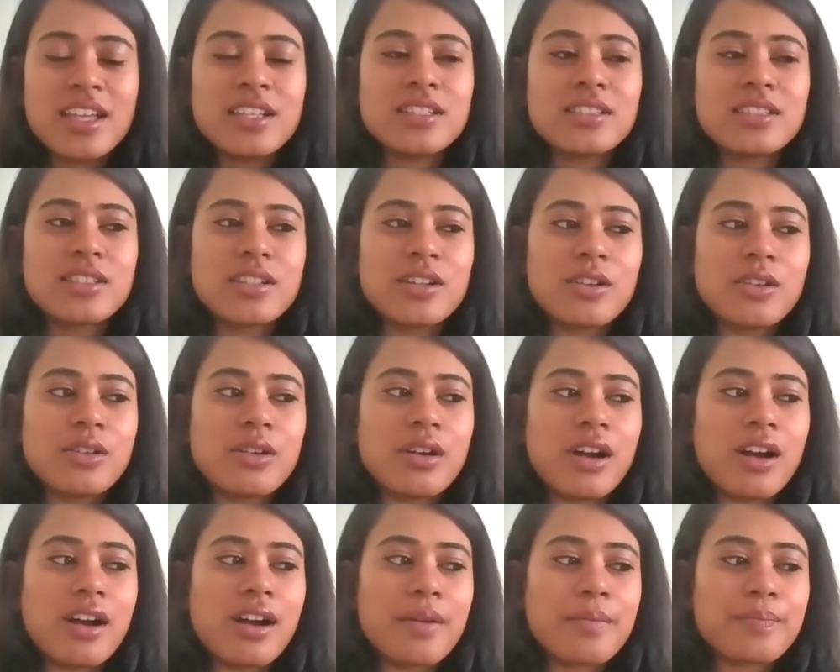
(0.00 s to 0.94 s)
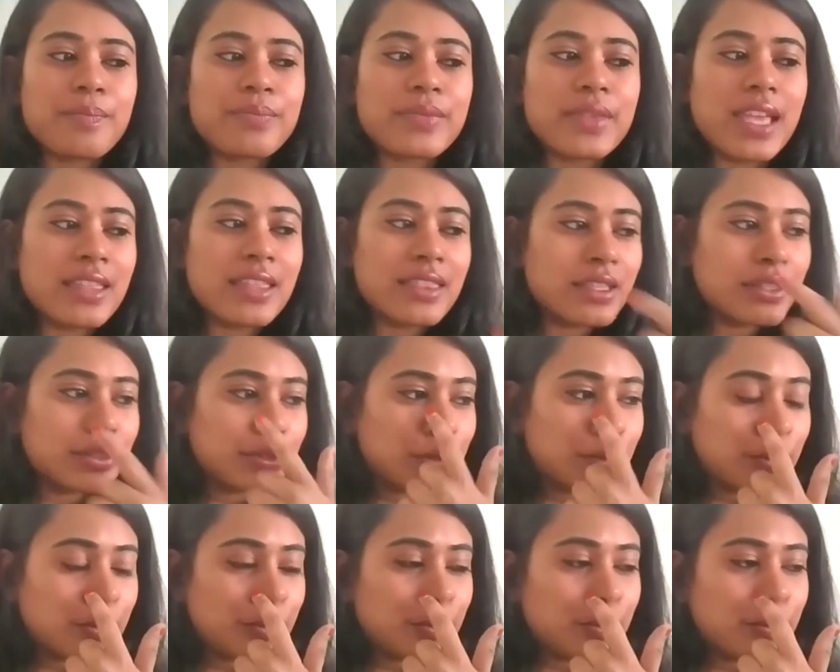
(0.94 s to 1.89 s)
So and then
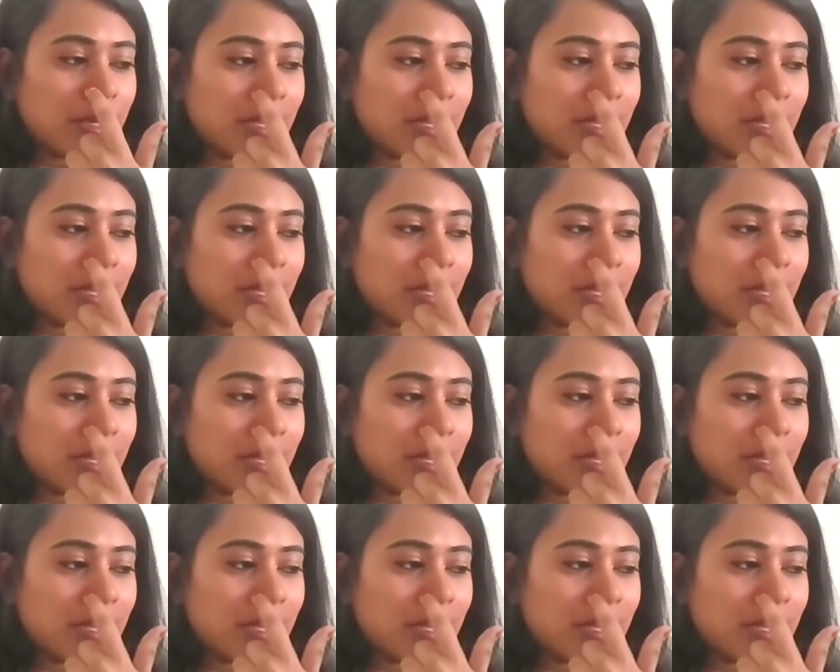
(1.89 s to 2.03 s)
through